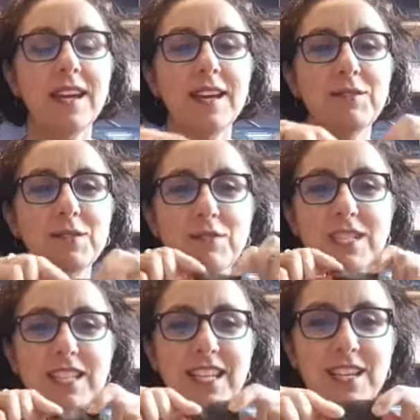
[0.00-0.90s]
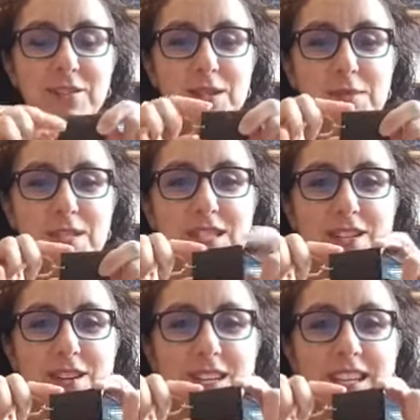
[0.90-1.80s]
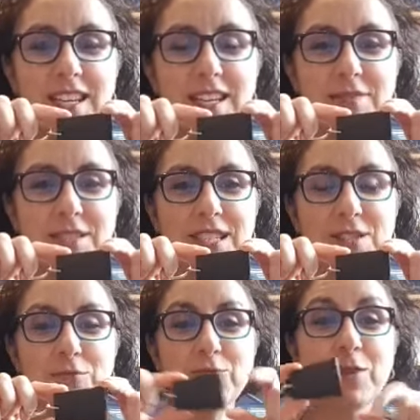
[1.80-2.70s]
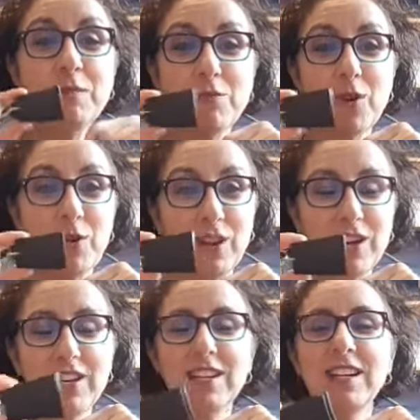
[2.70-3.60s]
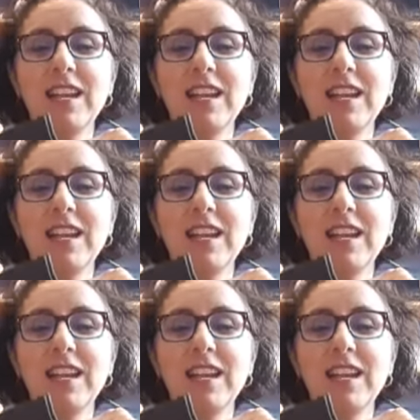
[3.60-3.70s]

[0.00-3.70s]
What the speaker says: It was originally a Christmas stocking gift. It's a rim roller.